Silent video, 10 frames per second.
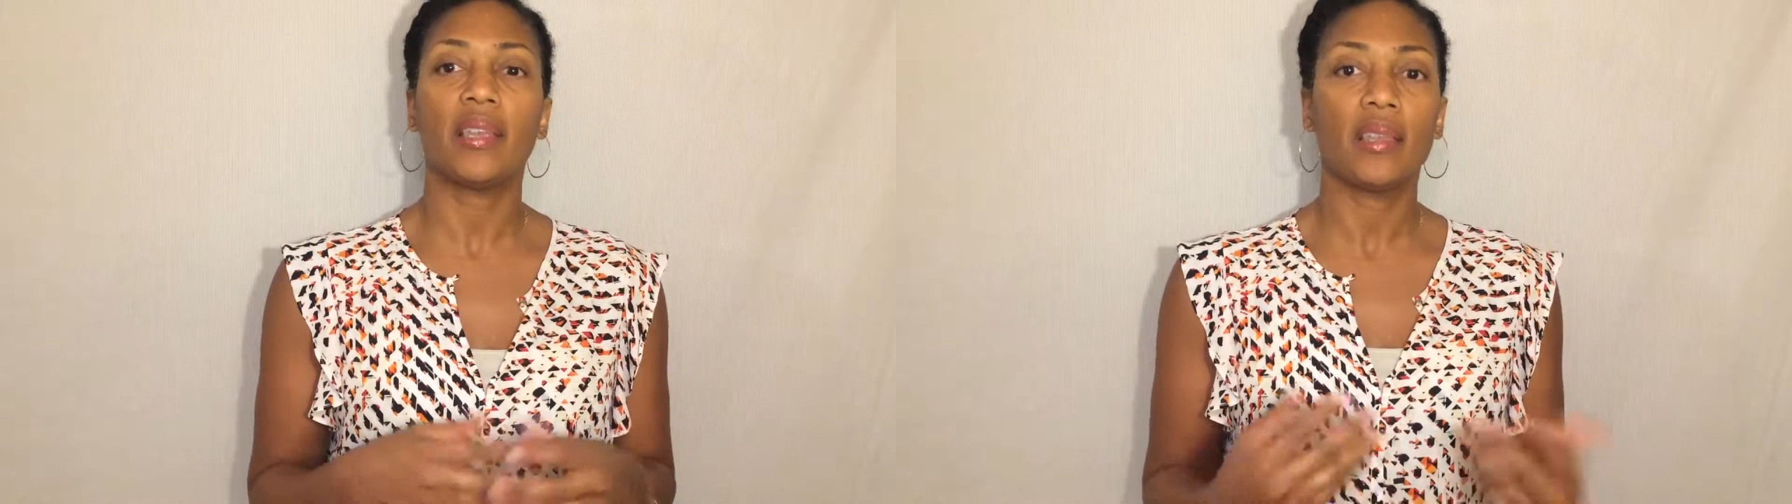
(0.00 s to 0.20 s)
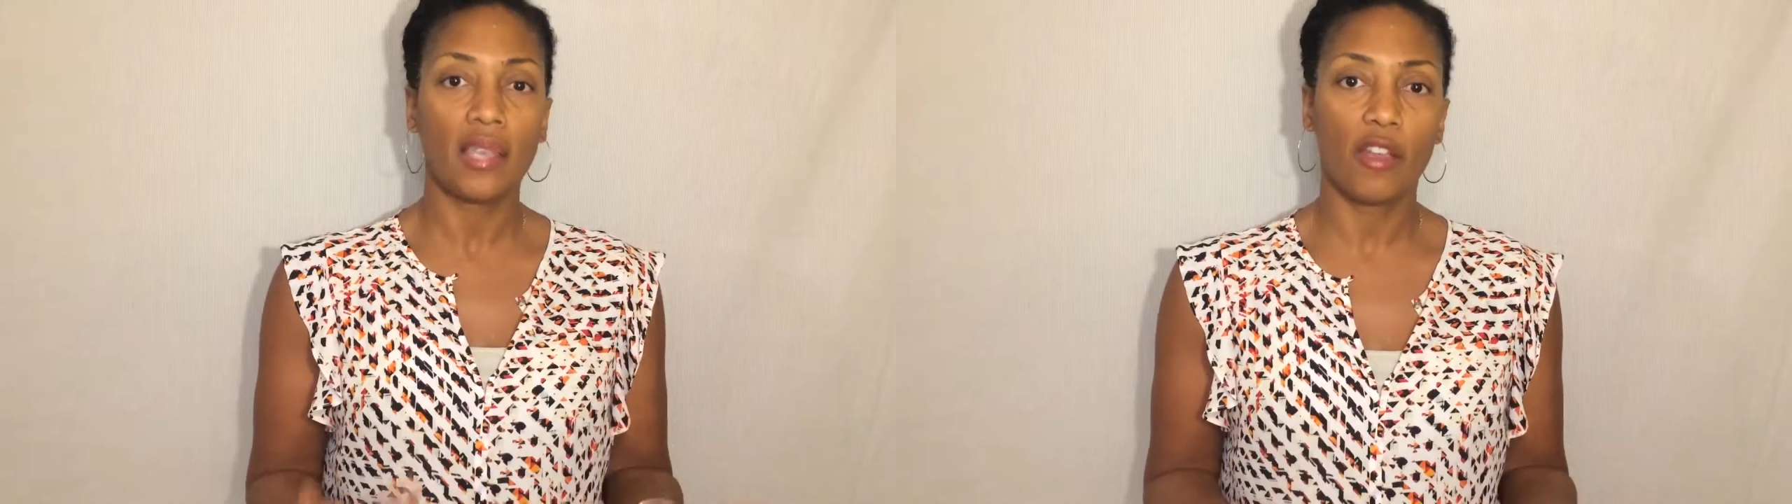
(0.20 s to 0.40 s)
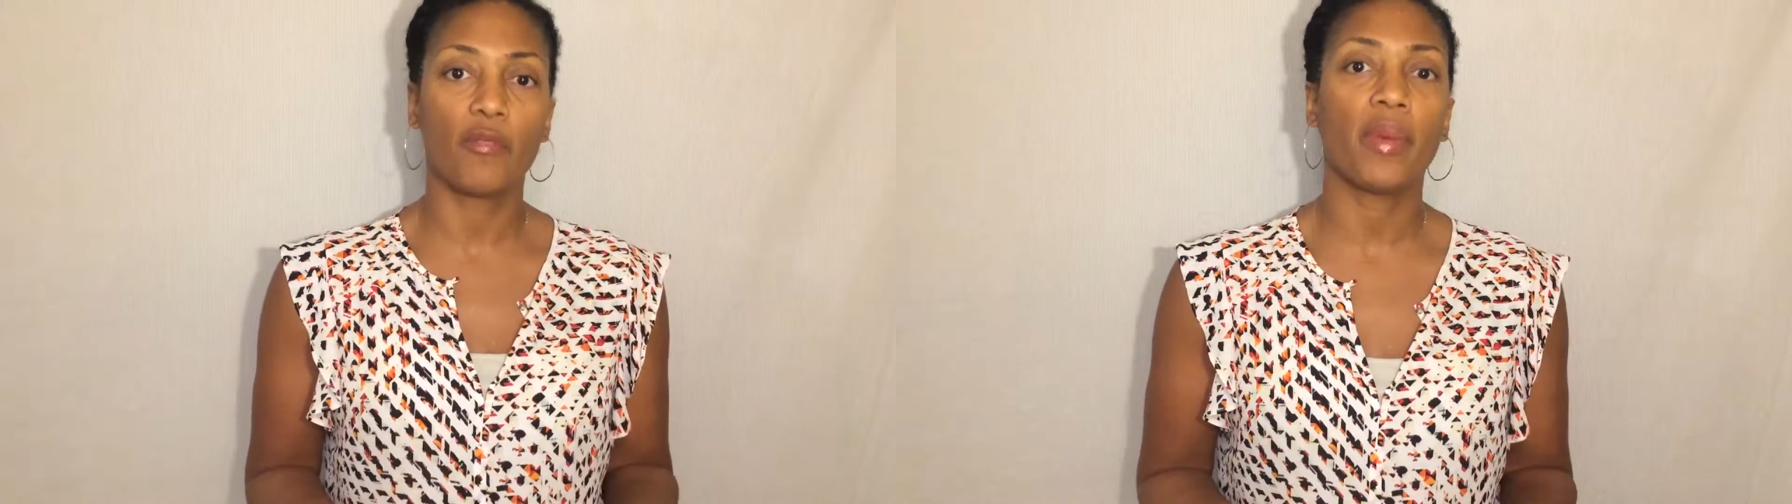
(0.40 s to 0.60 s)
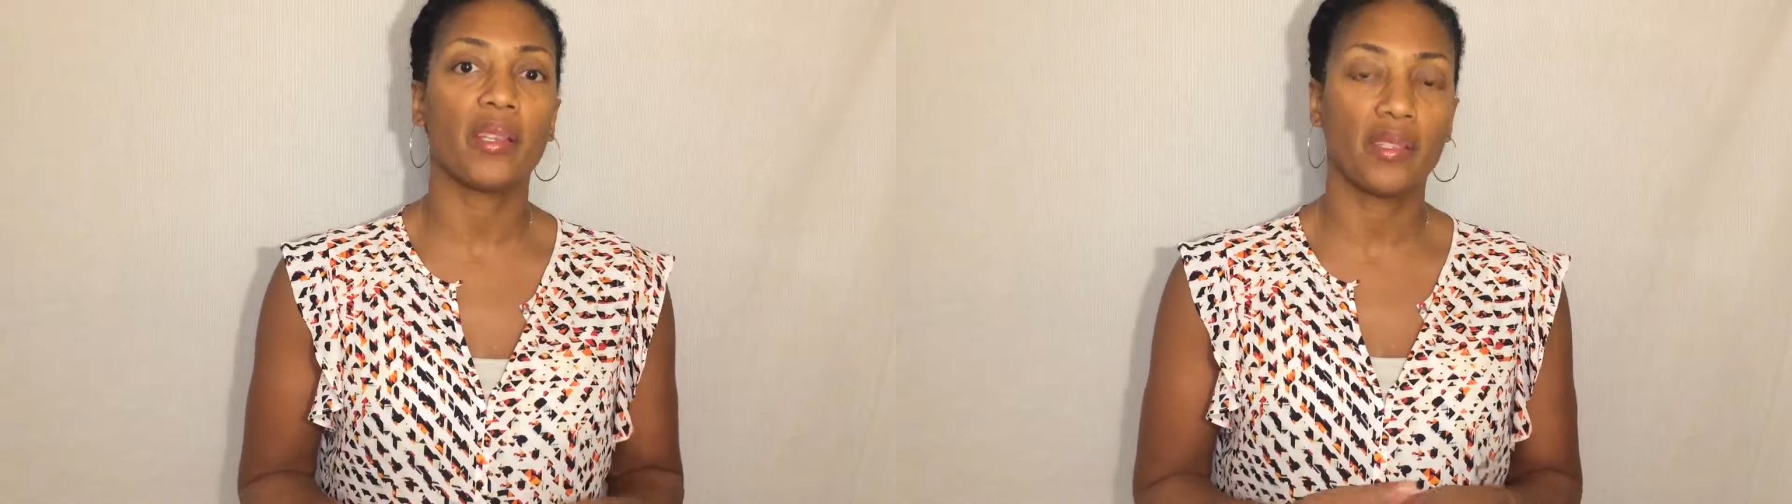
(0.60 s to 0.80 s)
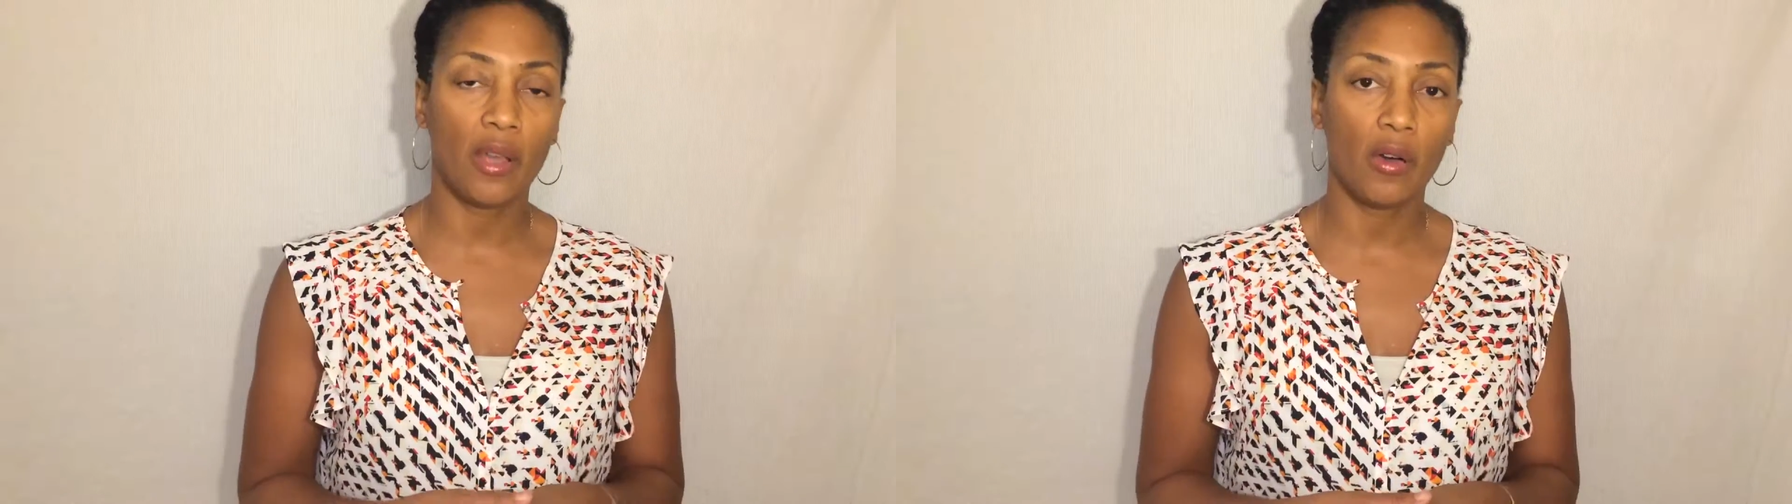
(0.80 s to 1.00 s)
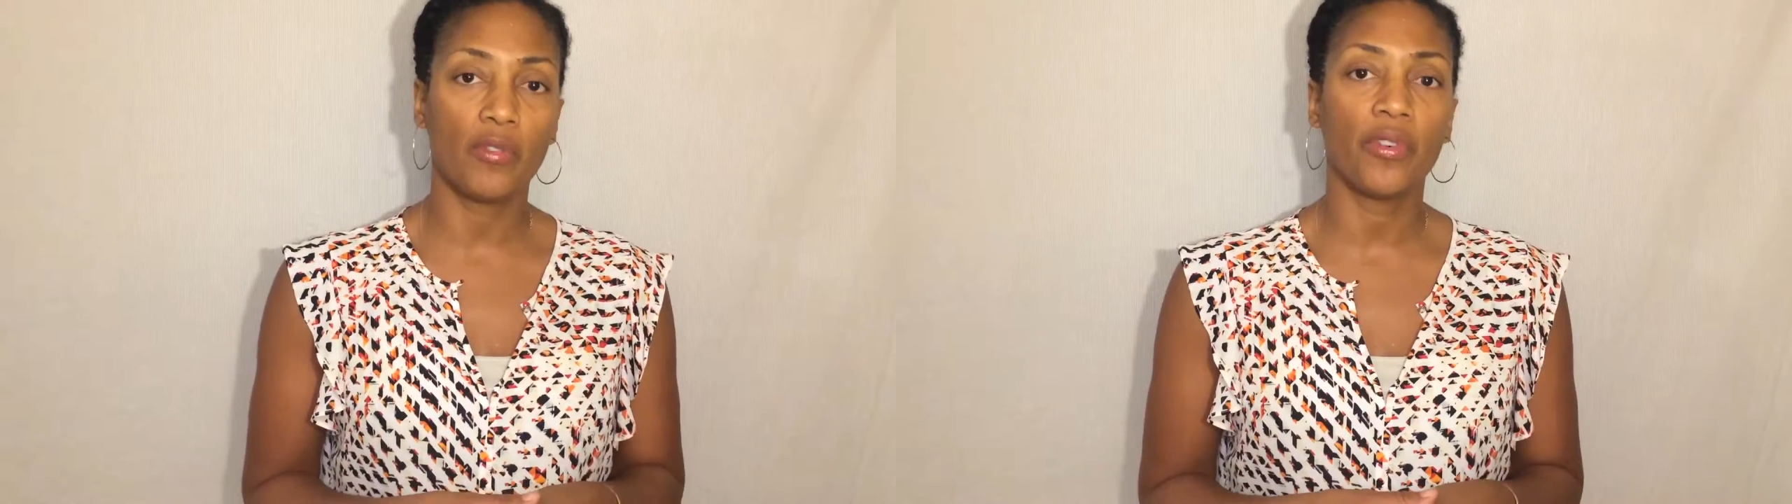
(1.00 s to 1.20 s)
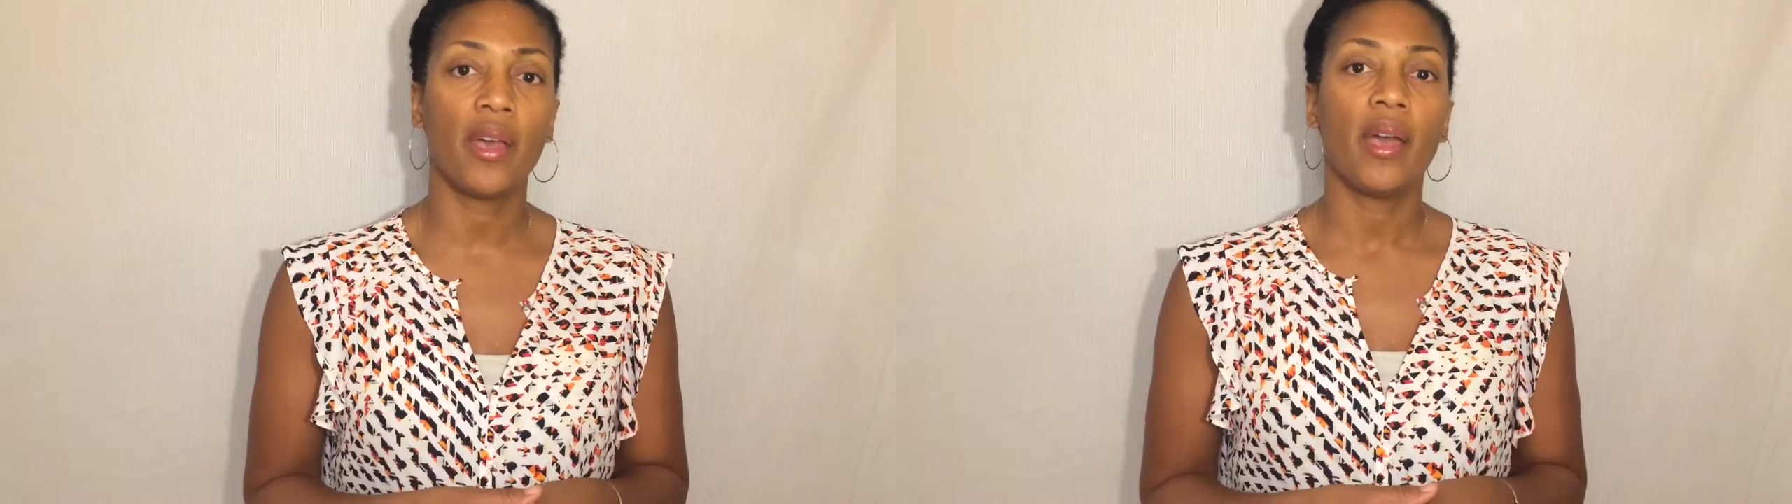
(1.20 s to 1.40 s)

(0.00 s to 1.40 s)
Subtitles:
taking care of myself